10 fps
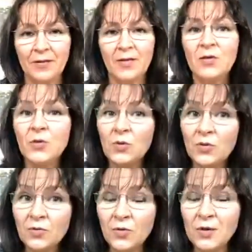The
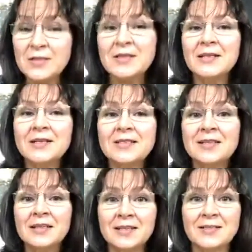universe is
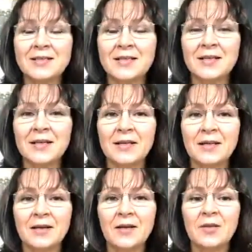listening.
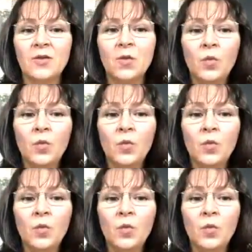The